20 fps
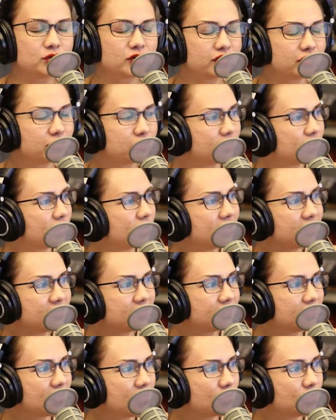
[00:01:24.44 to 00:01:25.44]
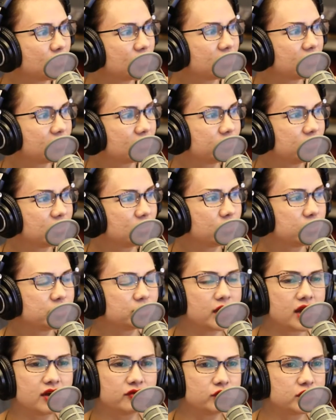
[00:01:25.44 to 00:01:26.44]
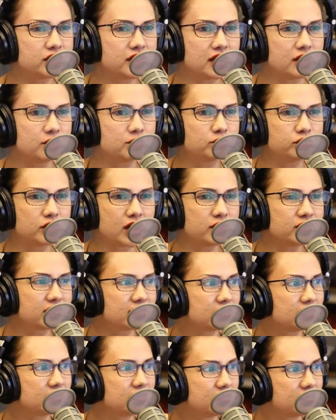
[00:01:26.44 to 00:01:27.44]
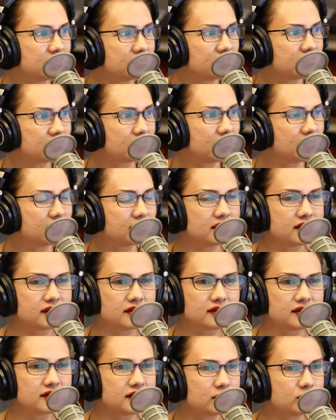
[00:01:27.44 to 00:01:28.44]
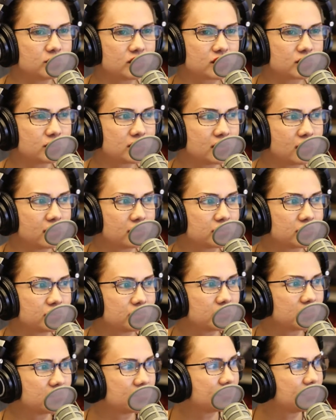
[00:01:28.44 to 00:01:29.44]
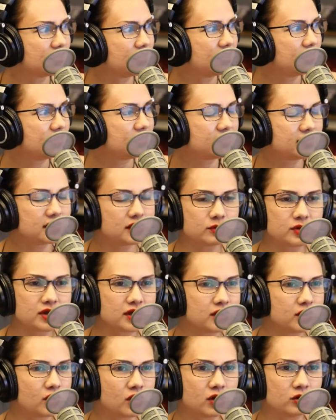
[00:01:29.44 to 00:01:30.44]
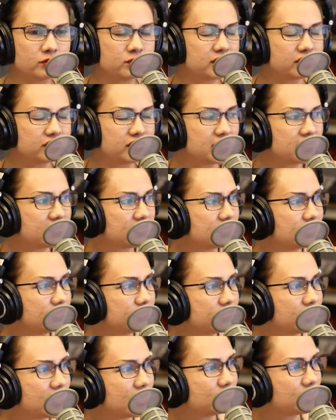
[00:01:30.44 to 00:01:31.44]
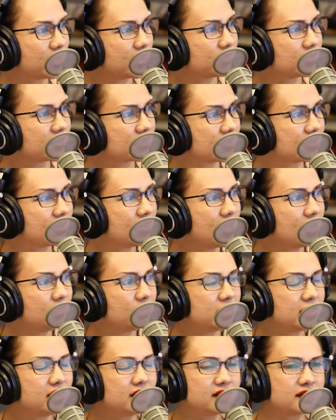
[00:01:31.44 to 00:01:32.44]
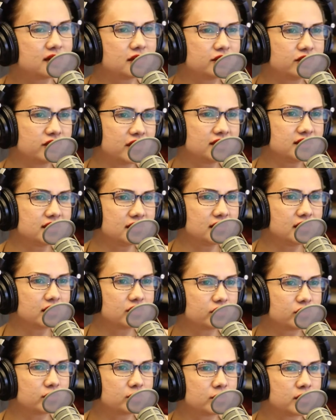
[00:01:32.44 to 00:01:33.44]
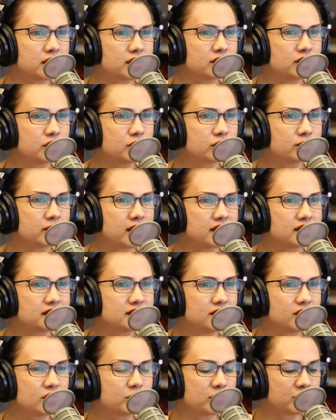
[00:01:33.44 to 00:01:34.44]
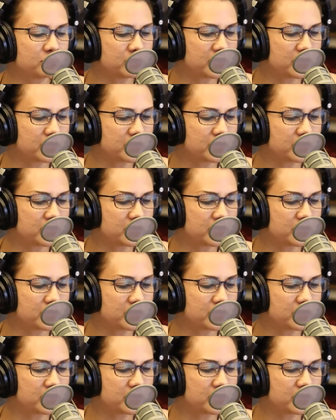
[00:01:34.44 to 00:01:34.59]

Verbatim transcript: Prof, let's start with something we do every day browsing the internet. It seems so innocuous, seemingly all pervasive, that browsing. But is it affecting us from a neuromarketer's